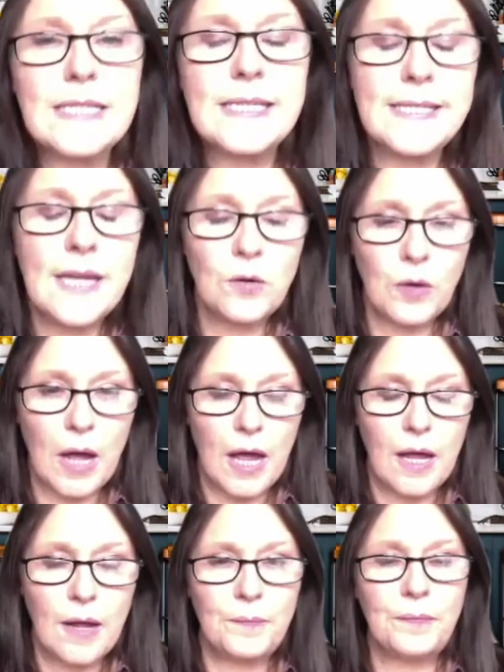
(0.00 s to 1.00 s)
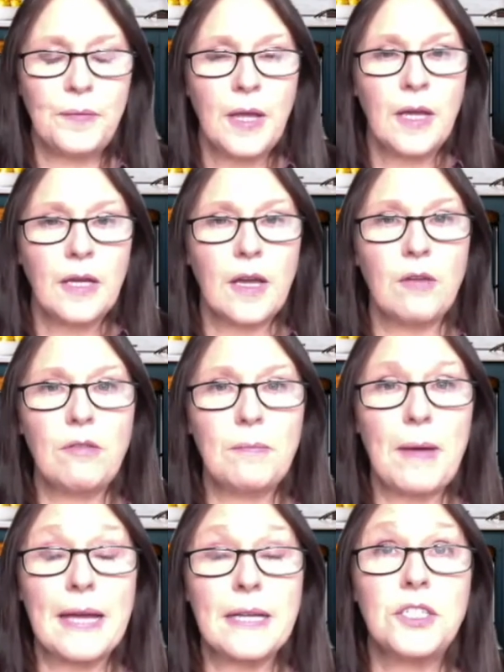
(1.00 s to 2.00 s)
So going
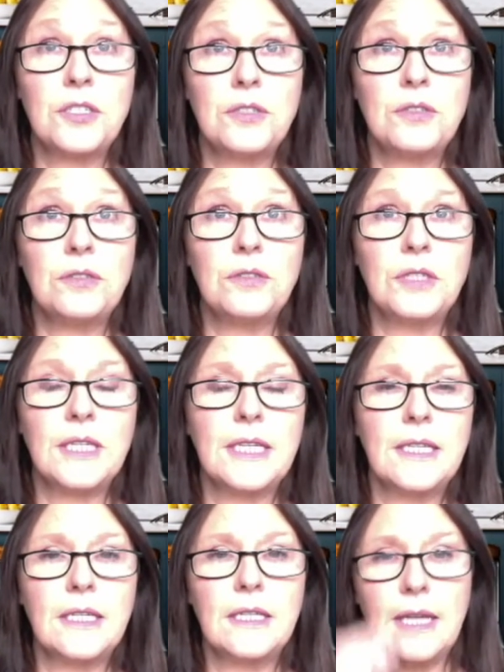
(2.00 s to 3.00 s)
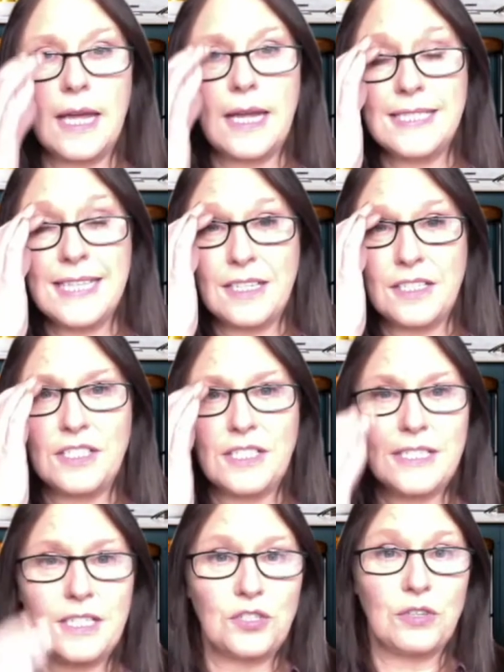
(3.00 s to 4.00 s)
back to the
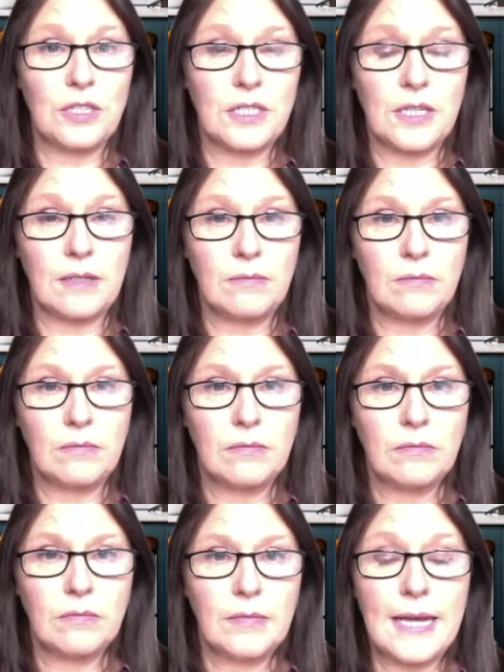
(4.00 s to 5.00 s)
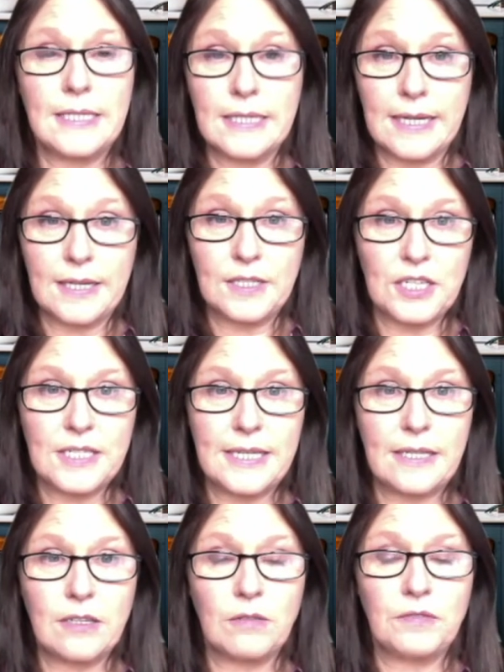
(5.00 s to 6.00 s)
intelligent instructor
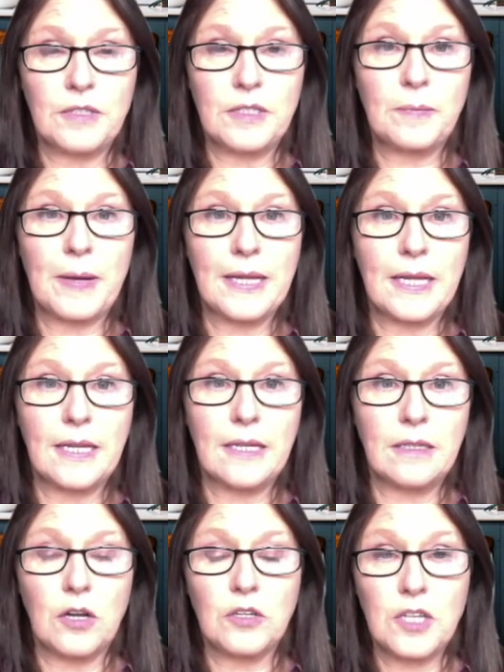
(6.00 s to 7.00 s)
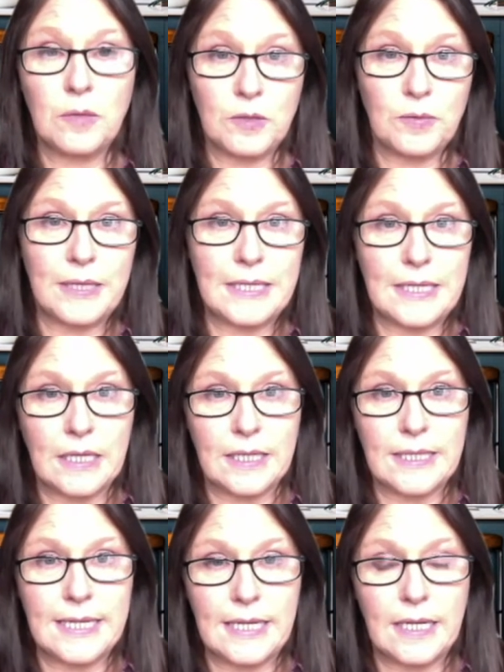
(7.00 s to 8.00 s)
ADINJC conference back in October
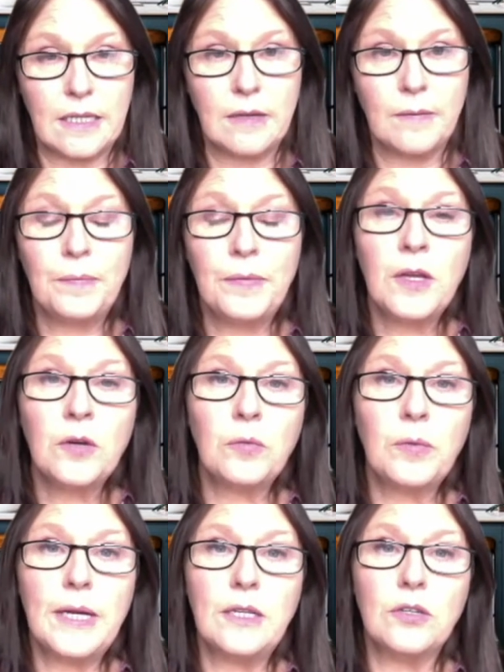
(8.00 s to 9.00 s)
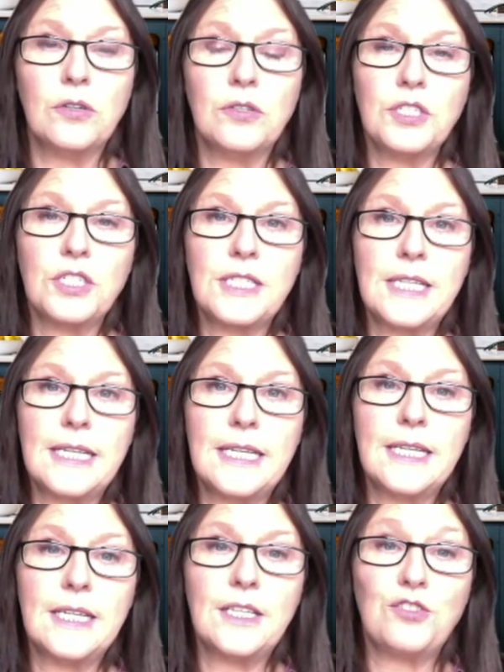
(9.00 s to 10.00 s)
2019. We launched
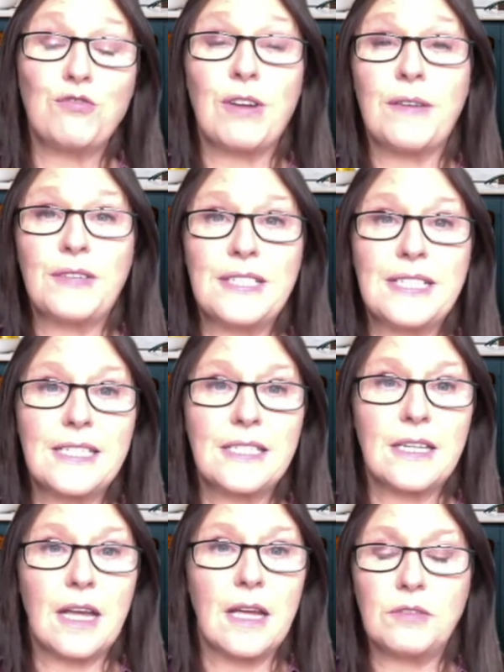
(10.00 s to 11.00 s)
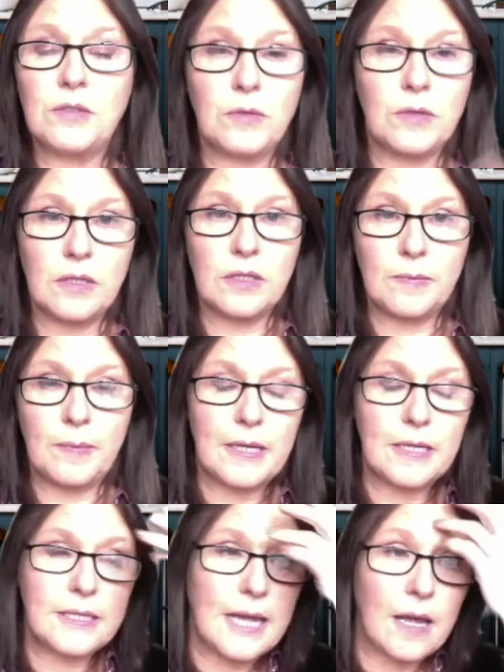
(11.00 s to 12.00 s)
the driving test. I was one of the
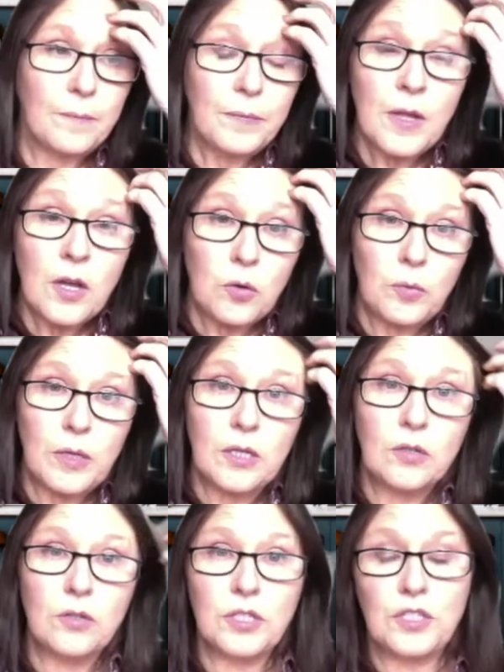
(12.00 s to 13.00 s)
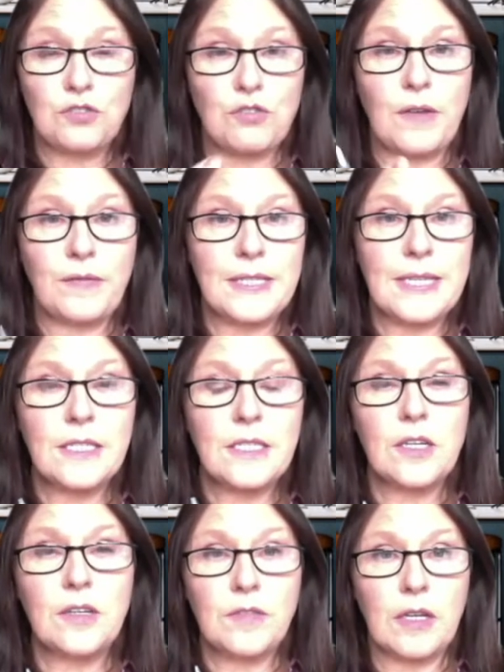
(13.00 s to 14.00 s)
speakers there, and we launched the Driving Test
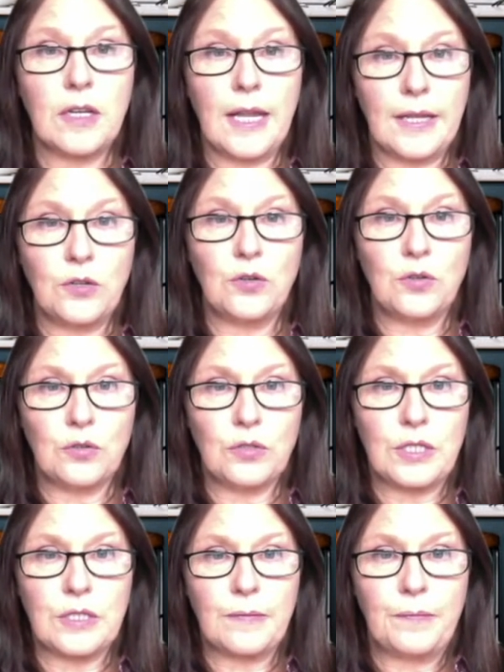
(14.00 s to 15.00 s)
Nerves online course.